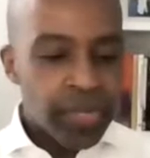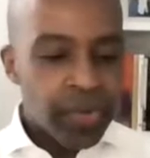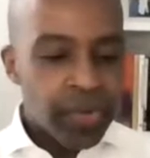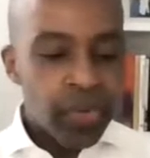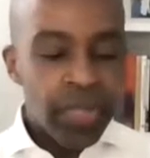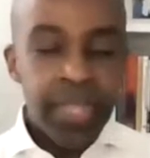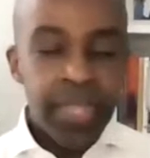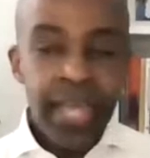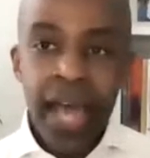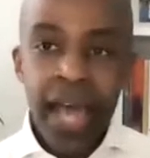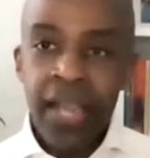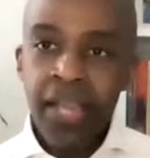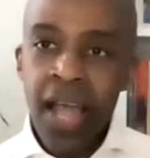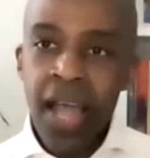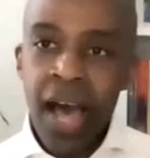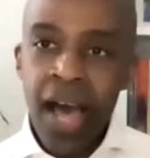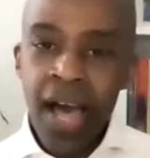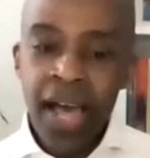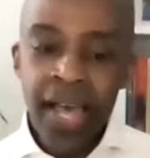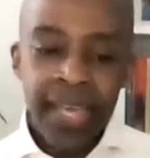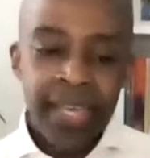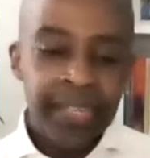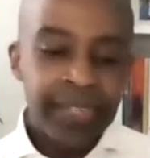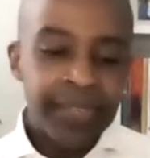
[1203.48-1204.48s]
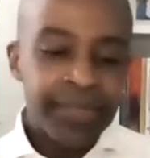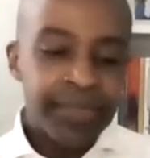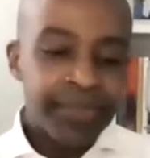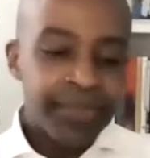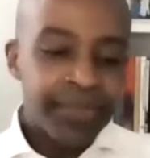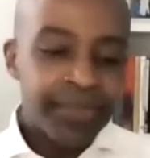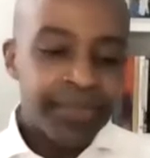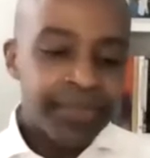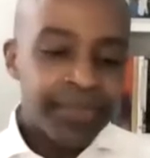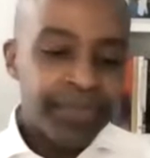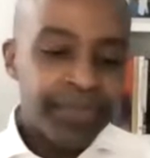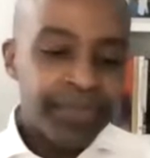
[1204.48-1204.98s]
with that lie.
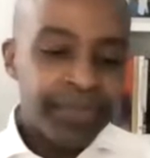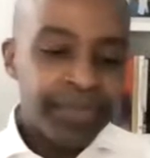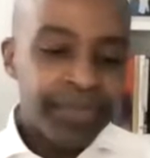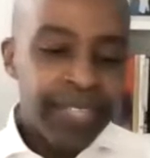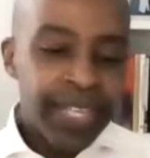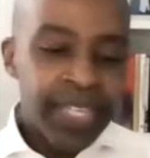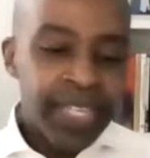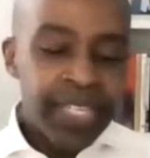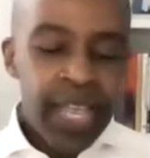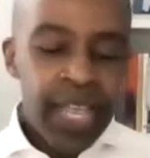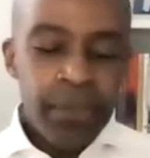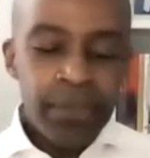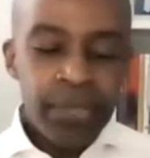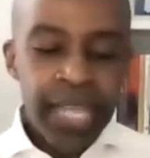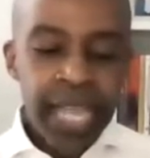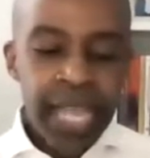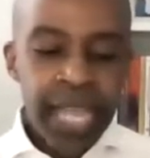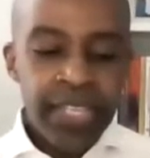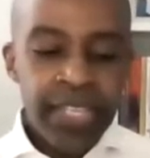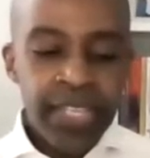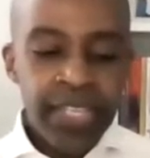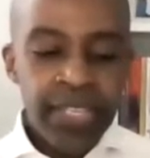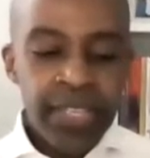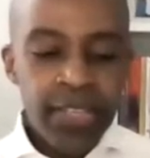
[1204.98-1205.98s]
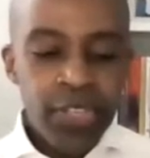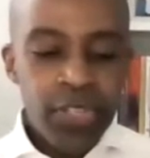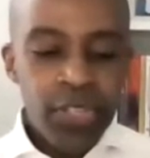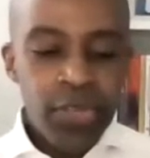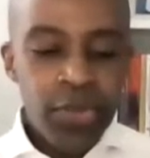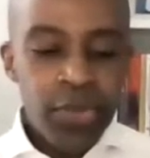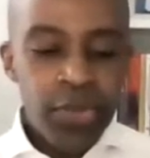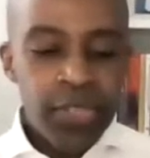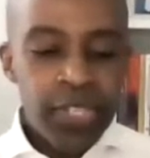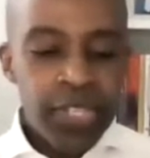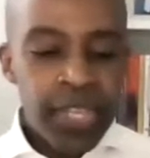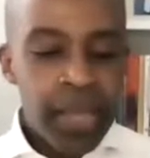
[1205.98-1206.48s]
Some days
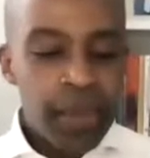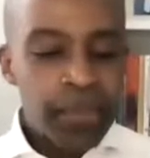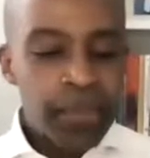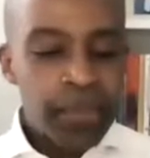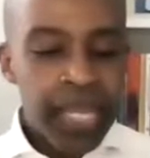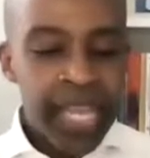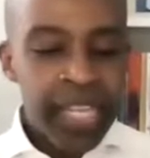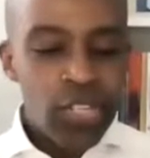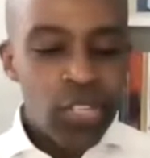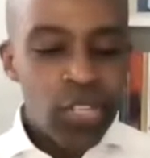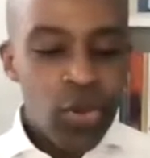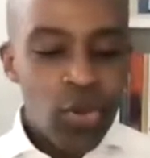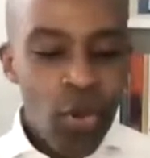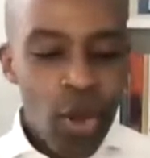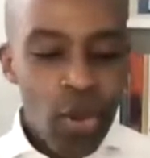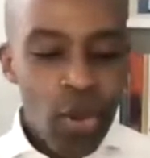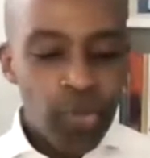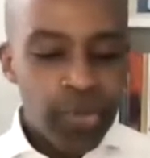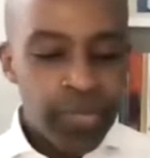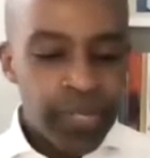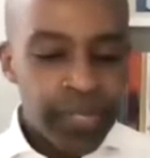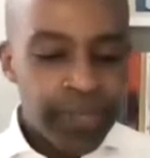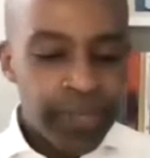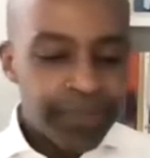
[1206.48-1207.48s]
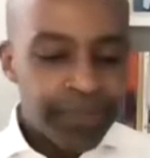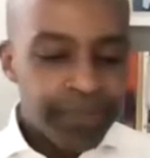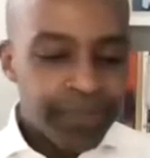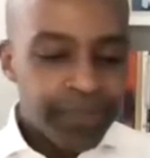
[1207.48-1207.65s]
tussle, some days groan.